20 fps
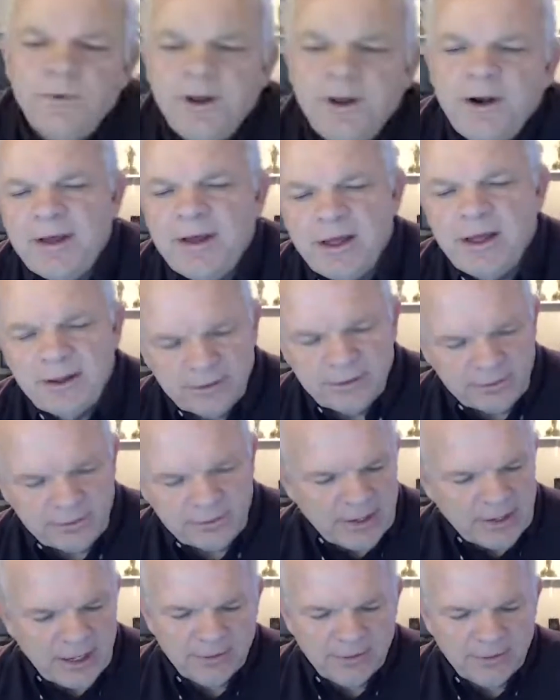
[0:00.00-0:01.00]

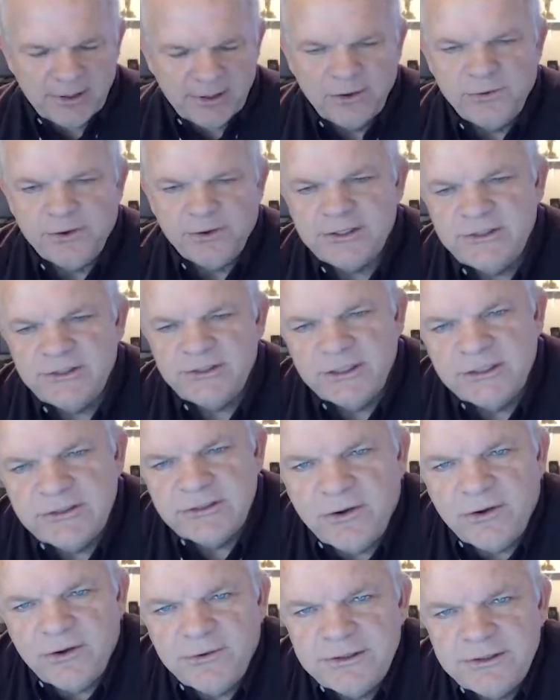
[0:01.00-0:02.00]
about, my big question
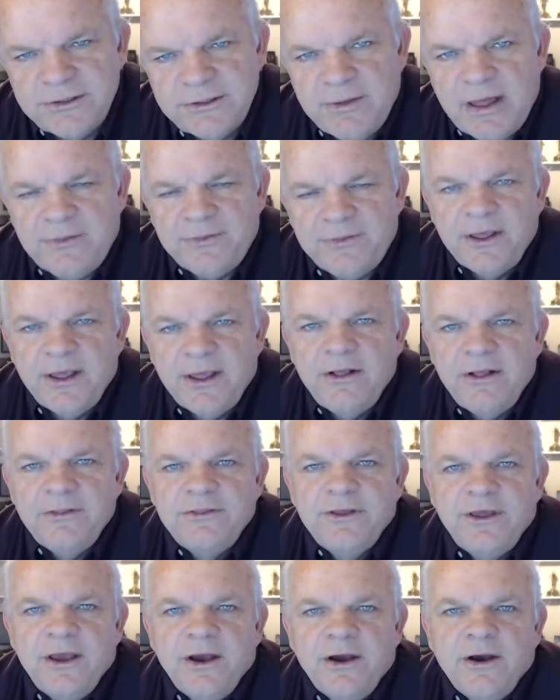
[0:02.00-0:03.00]
is always about the
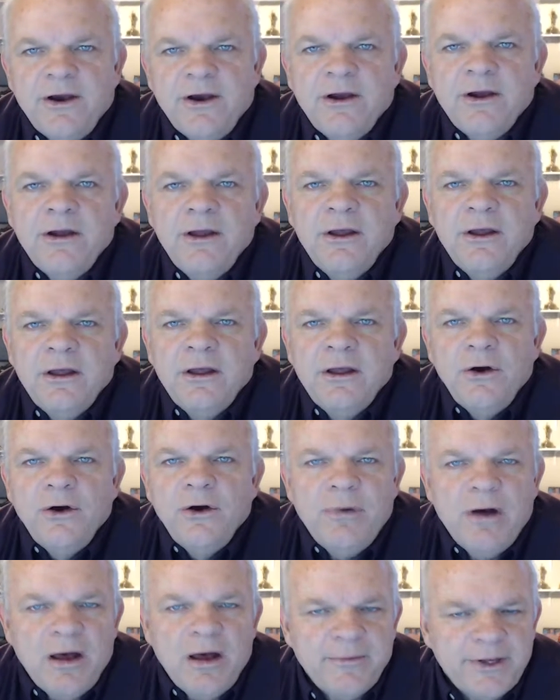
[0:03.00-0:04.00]
healthcare,
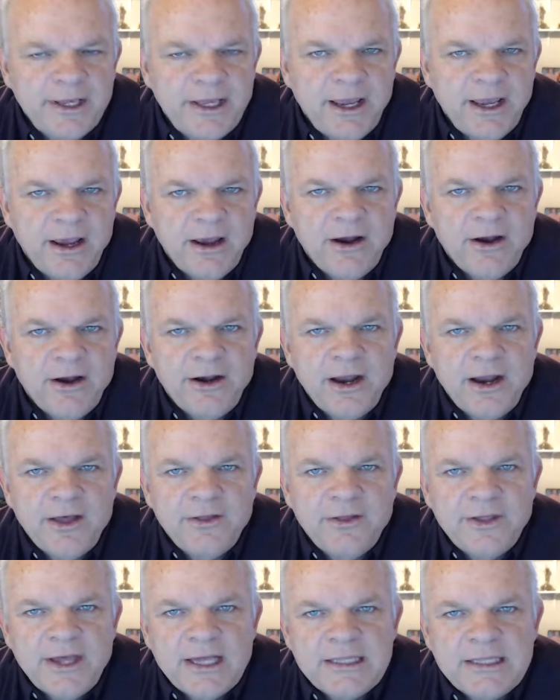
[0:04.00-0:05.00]
Obamacare, and
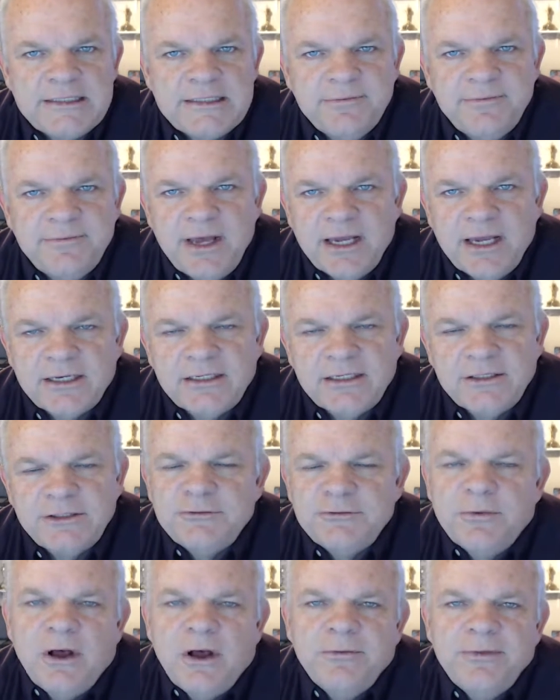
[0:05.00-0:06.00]
how that's impacting
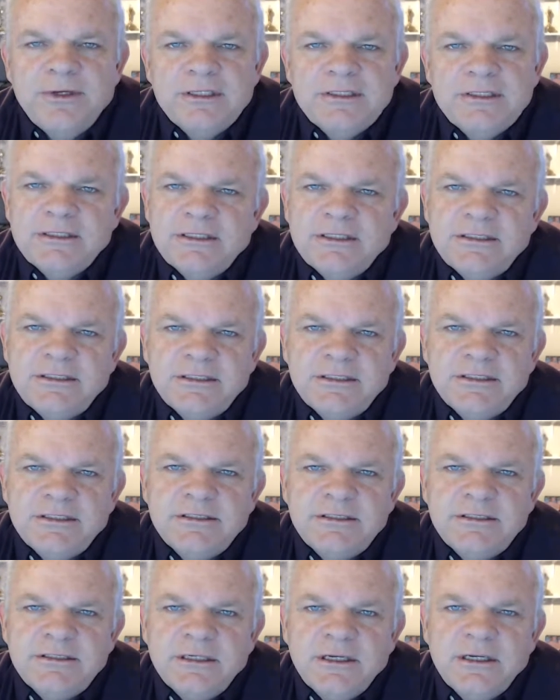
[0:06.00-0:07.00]
small
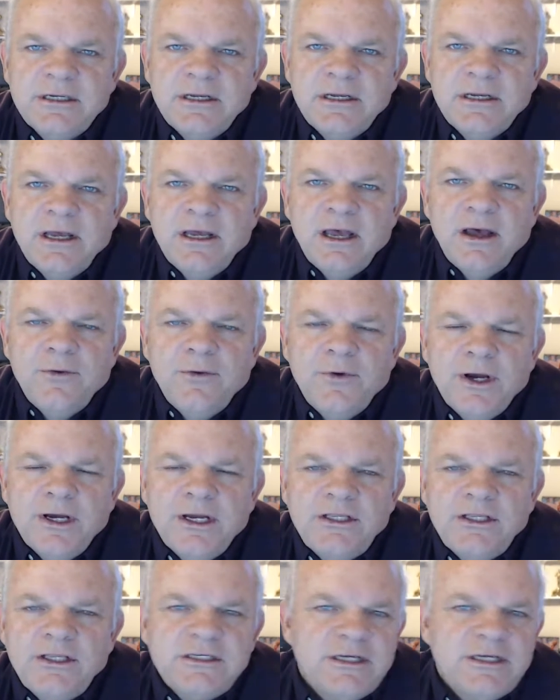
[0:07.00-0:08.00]
businesses.
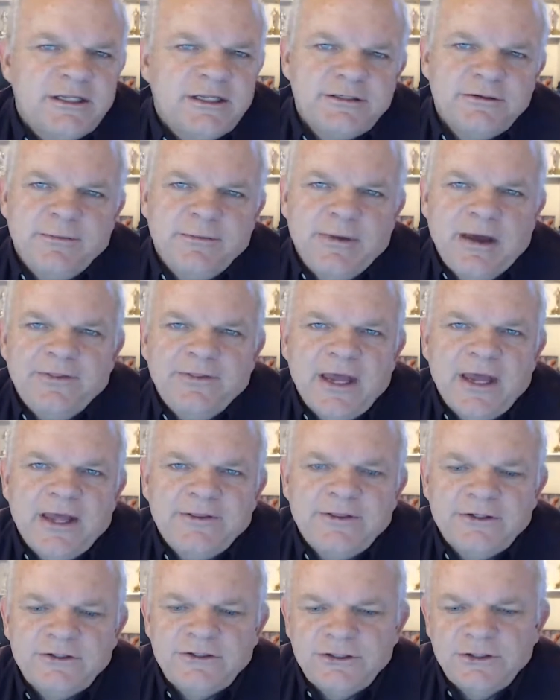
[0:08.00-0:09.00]
What can you tell us about
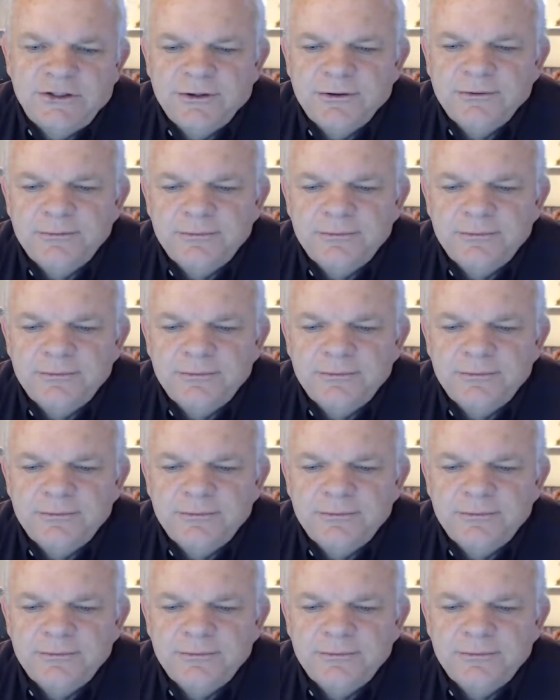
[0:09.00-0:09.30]
that this year?